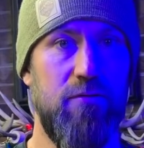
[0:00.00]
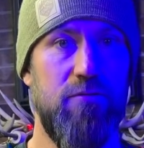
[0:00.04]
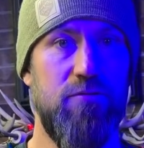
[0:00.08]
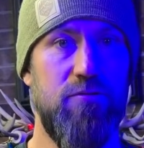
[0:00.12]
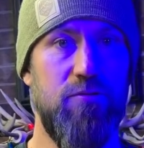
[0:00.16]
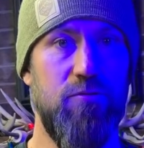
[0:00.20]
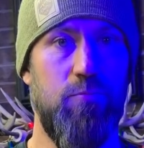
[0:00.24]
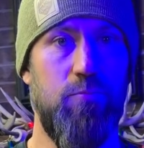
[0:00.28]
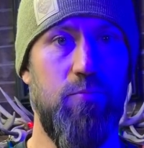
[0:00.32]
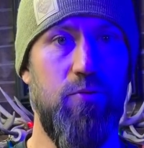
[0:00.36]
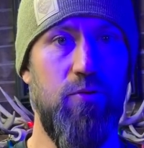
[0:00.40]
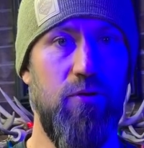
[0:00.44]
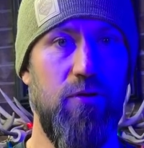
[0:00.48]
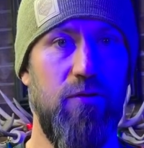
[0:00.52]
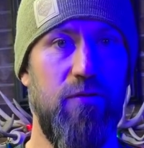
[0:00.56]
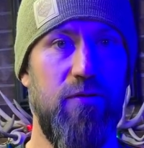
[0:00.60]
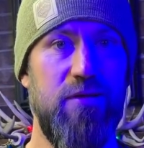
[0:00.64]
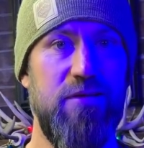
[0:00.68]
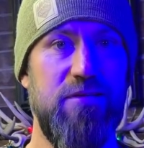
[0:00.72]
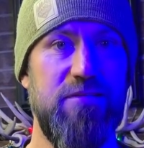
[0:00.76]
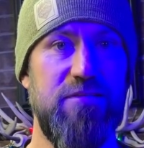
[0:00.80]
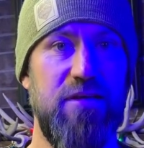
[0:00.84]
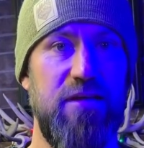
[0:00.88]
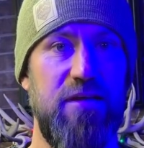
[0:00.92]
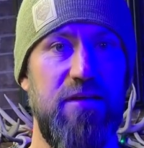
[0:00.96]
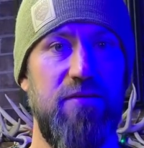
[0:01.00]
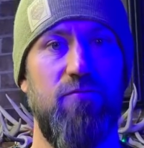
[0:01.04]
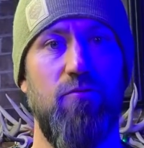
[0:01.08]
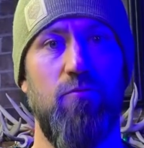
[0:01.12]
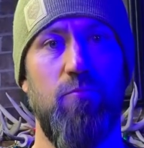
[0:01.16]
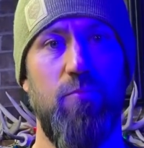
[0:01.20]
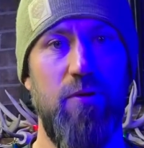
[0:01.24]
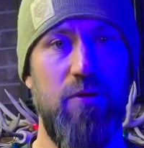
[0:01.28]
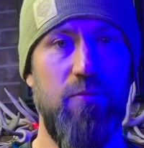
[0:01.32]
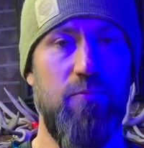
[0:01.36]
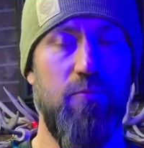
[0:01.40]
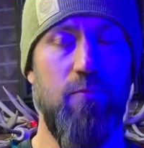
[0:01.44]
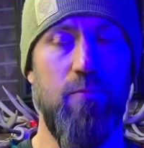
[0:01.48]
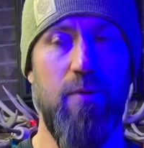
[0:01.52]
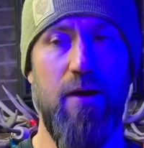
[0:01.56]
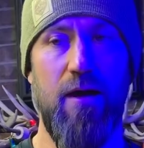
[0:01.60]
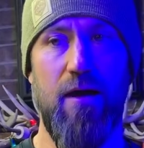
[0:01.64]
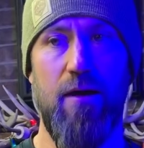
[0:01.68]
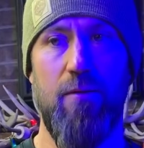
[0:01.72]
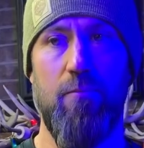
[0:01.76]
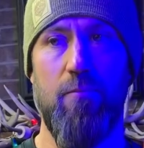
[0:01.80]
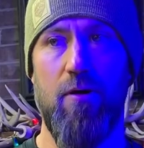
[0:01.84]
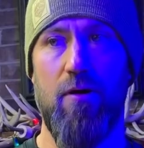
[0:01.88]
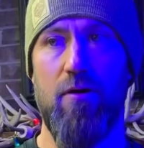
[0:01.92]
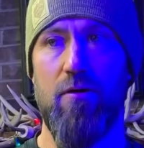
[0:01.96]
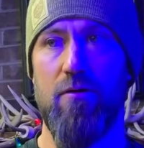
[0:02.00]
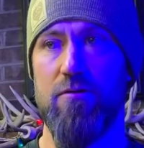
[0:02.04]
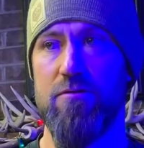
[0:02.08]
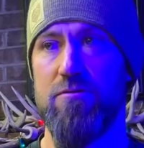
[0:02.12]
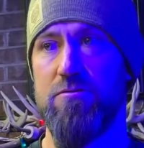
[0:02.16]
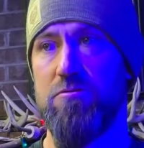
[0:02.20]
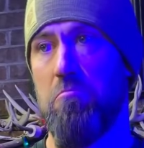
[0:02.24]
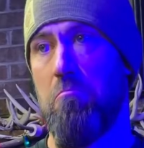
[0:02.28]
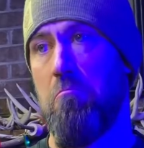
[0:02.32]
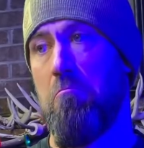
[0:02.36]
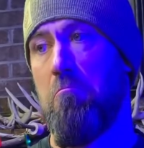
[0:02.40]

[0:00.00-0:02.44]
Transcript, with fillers: to put these evil people behind bars.